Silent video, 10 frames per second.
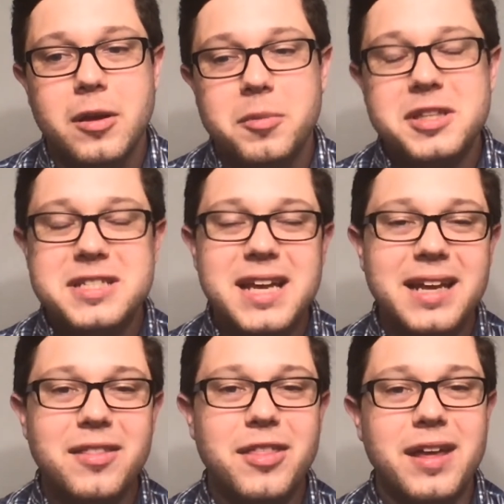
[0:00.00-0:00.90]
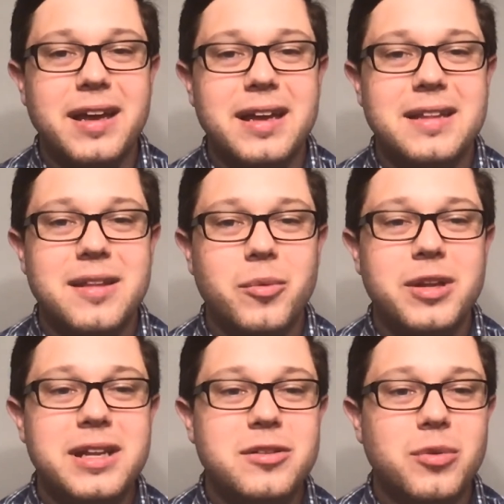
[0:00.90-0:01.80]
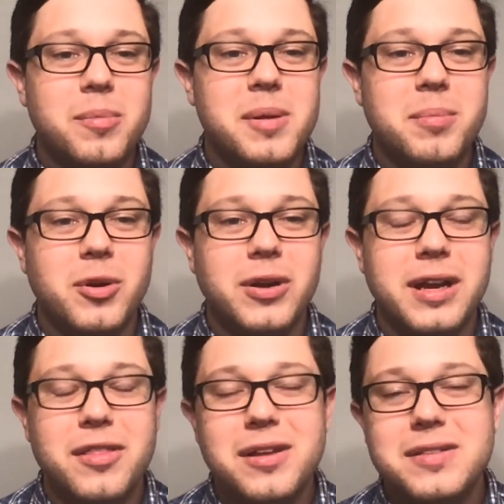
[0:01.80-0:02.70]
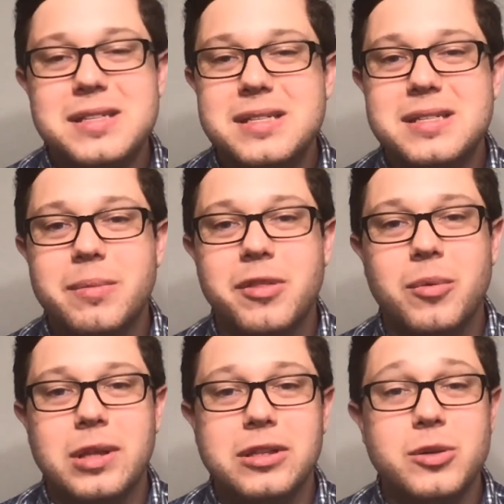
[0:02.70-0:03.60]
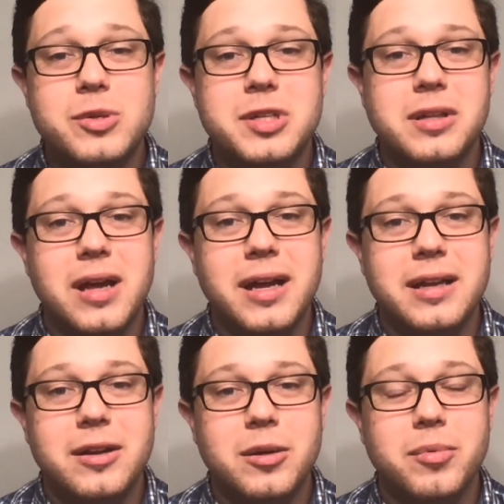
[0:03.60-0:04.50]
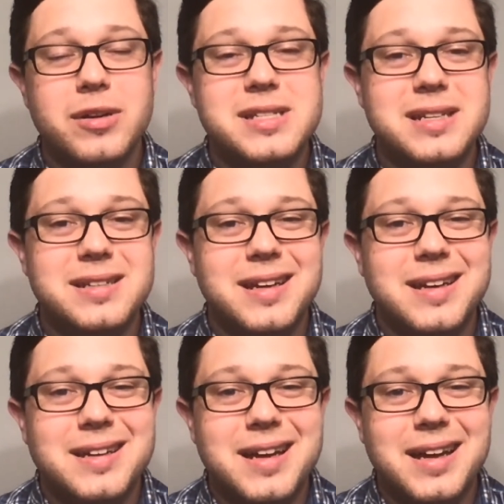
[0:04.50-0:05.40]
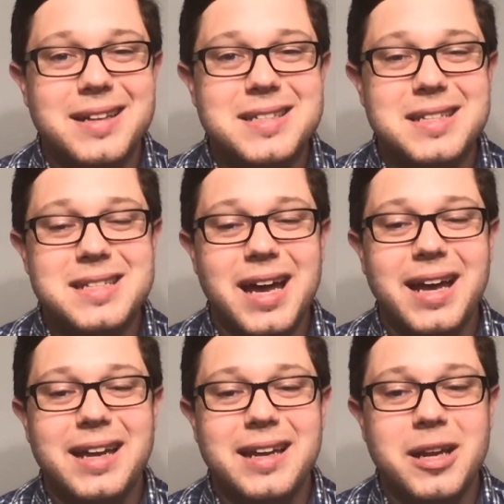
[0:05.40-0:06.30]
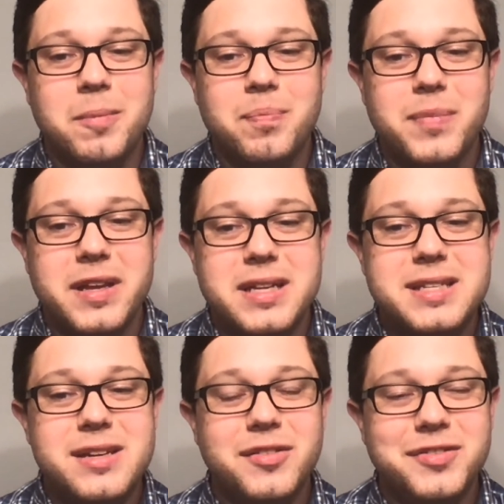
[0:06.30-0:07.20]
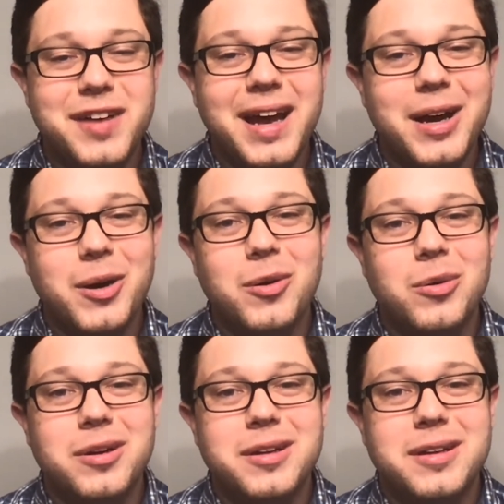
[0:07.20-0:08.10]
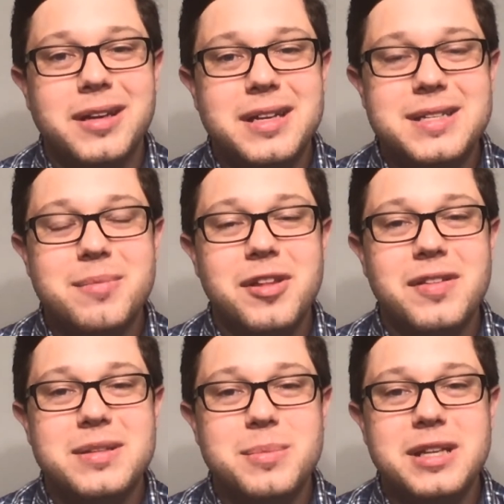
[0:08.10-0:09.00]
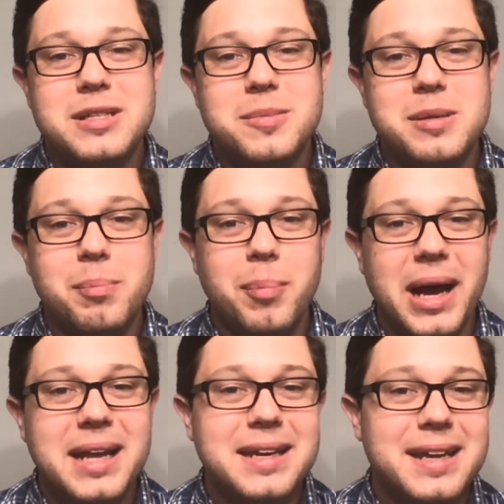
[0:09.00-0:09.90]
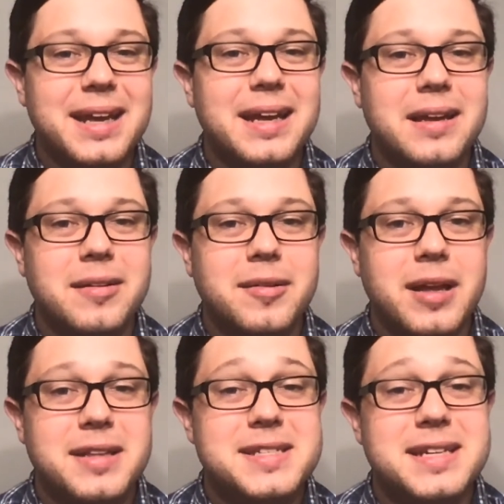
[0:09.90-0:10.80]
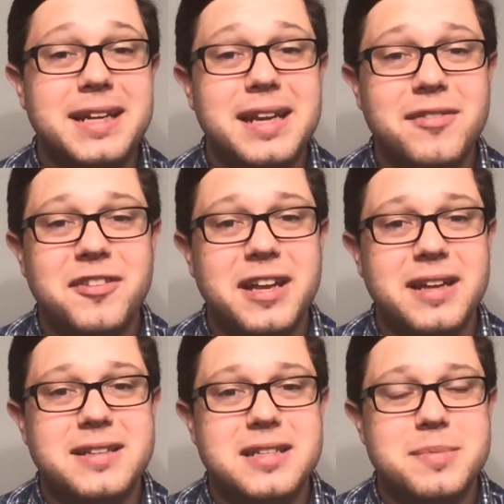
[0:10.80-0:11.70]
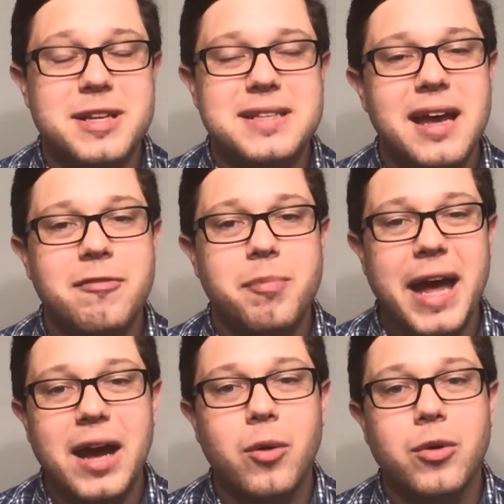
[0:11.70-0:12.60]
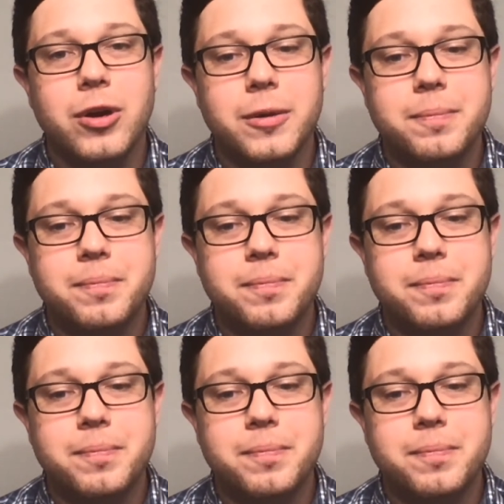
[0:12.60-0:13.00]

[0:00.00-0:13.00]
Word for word: But the second thing that we need to remember, and I think this is something we lose a lot in our present uh, society, is that a vow is something that's meant to be binding and significant. It's meant to have power.